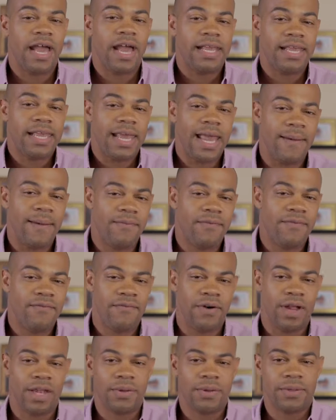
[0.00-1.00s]
I kept
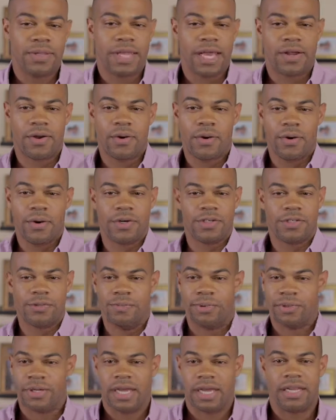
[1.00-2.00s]
following that course
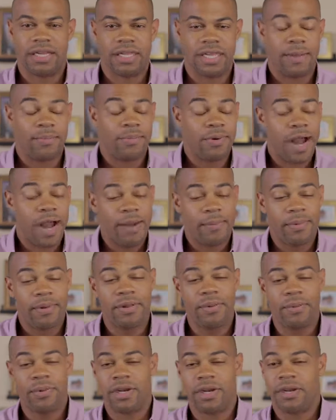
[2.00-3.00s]
blindly, I
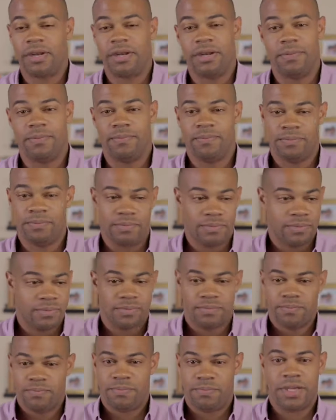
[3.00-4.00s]
probably wouldn't
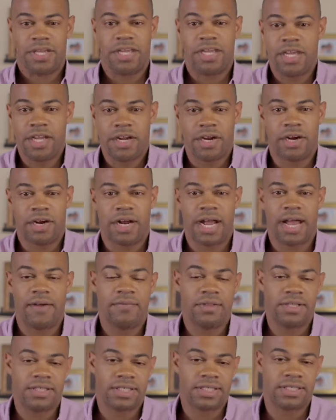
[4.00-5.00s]
be here
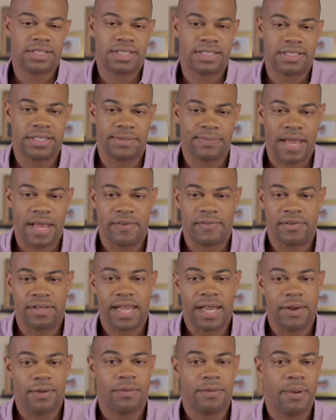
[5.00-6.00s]
having the success that I'm
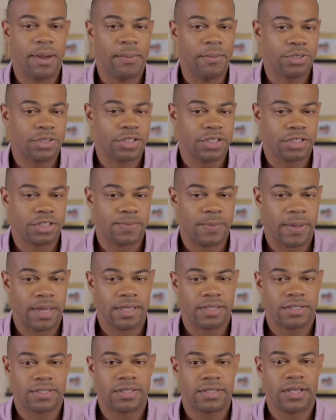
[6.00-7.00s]
having now in the publishing
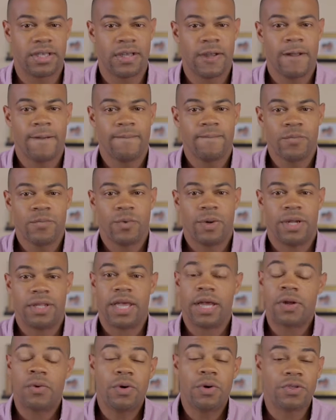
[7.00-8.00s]
space,
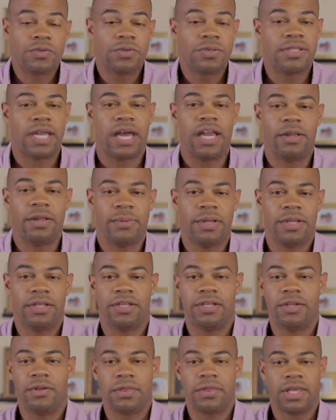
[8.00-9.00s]
right? That course was telling me
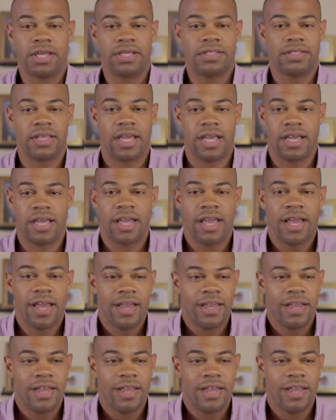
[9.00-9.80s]
to do things like,